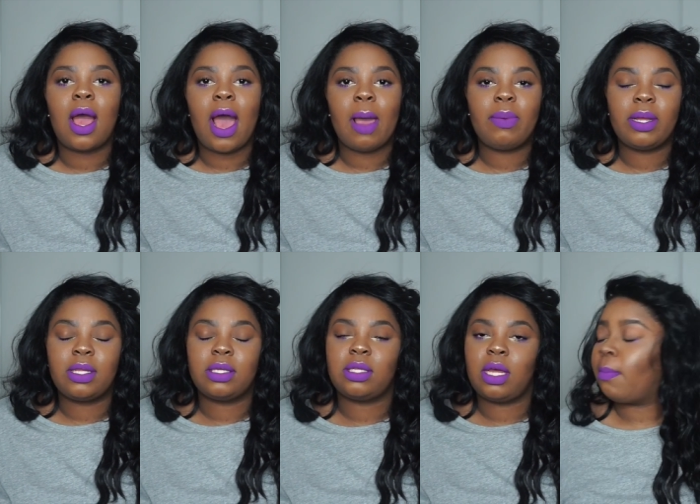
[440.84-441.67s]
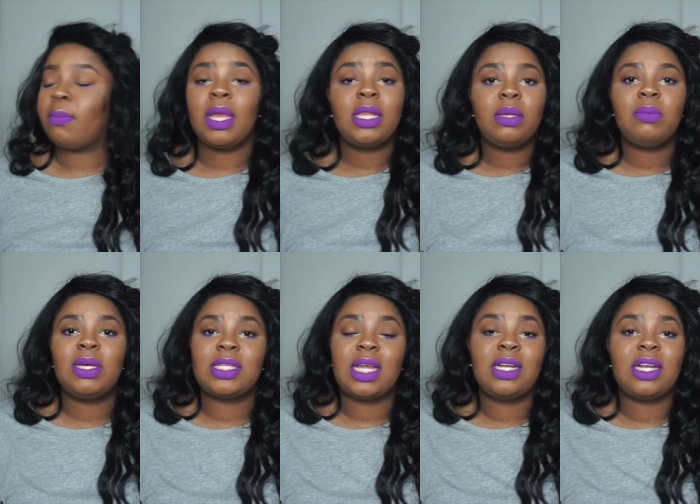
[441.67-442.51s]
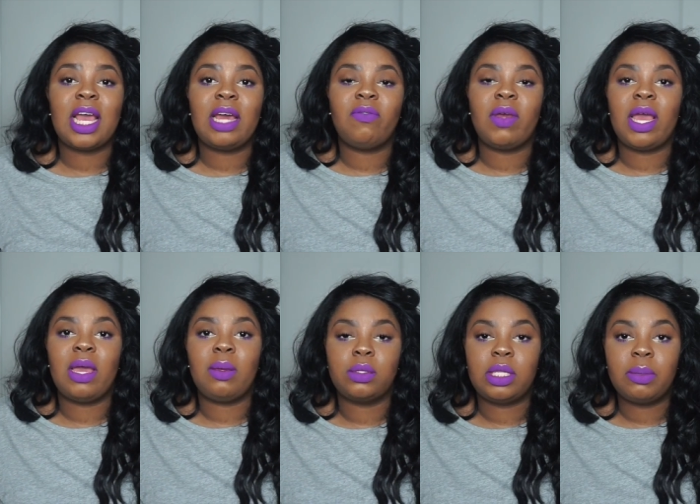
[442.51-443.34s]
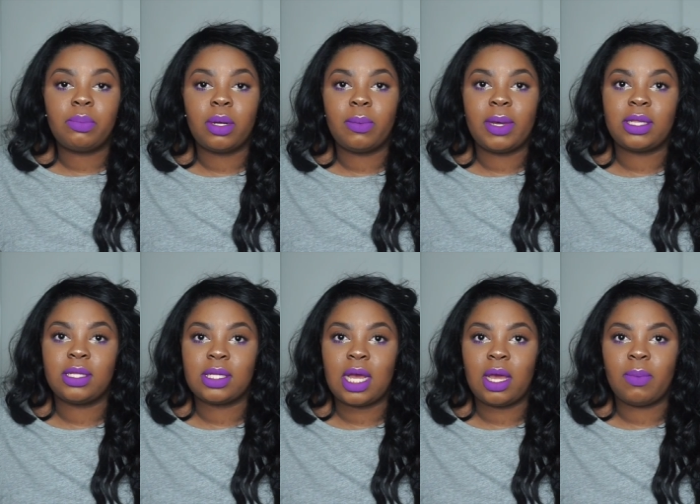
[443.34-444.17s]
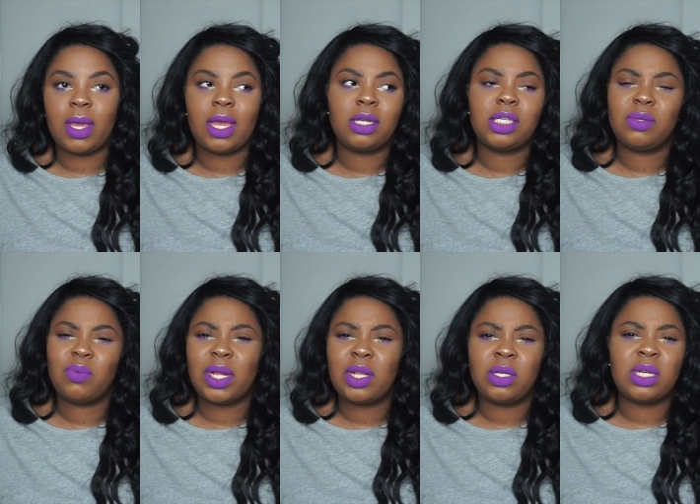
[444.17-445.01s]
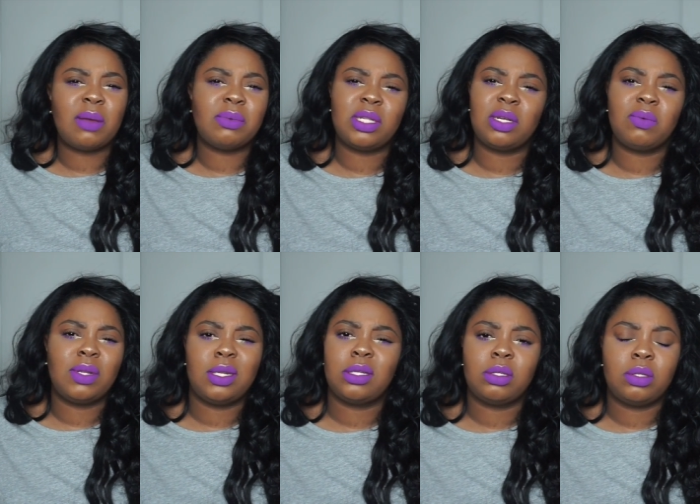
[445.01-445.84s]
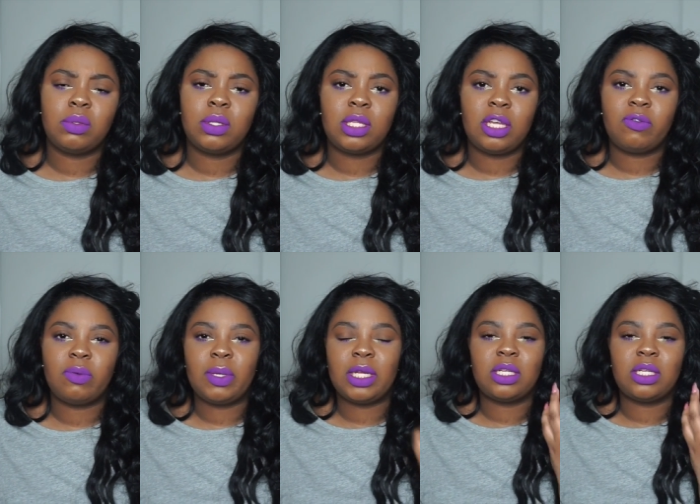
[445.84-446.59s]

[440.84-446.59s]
I picked this up mainly because I didn't have a lip balm at the time and regular chapstick really doesn't do the thing for me.